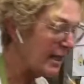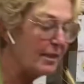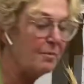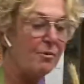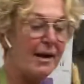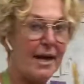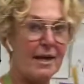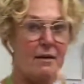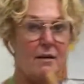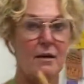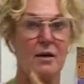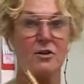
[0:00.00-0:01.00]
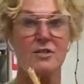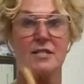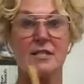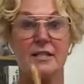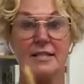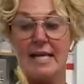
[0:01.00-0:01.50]
the bran are
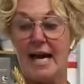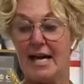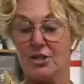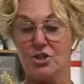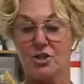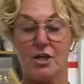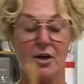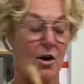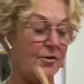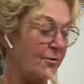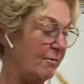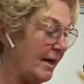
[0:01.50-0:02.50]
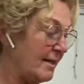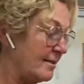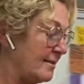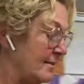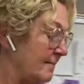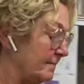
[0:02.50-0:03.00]
still attached on the
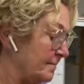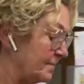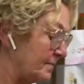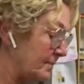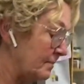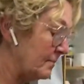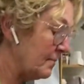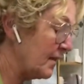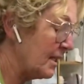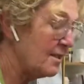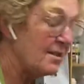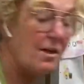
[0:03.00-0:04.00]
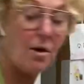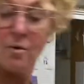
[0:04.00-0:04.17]
rice. So